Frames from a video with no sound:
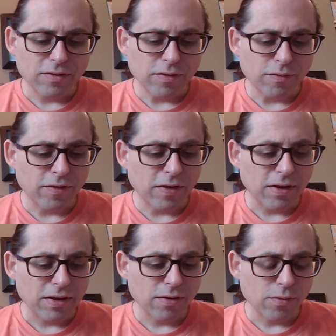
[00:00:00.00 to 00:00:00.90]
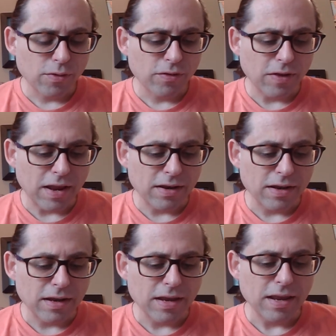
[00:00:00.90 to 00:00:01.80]
of sitting or
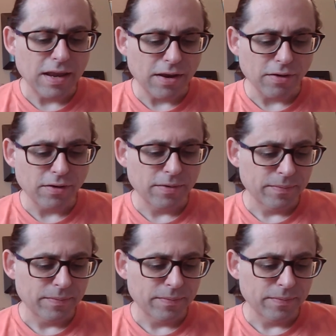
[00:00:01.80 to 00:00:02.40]
standing here.